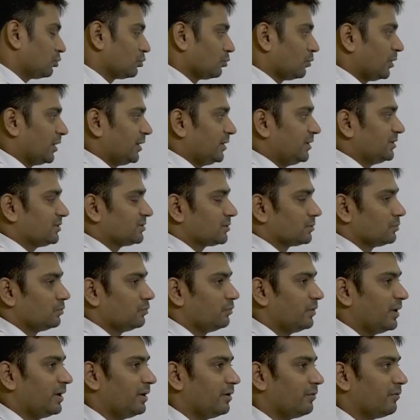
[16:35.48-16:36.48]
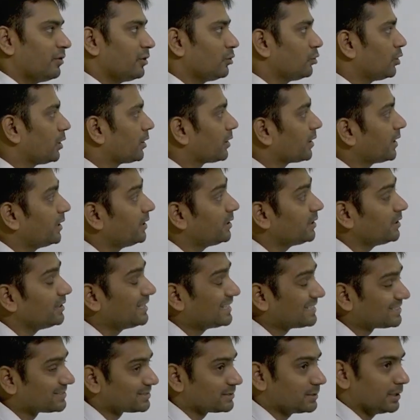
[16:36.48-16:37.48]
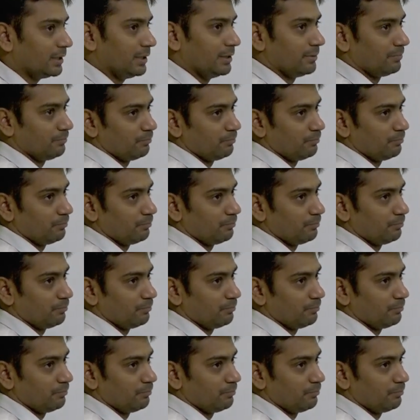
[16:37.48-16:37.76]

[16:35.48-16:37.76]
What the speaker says: one is, whenever you are writing essay,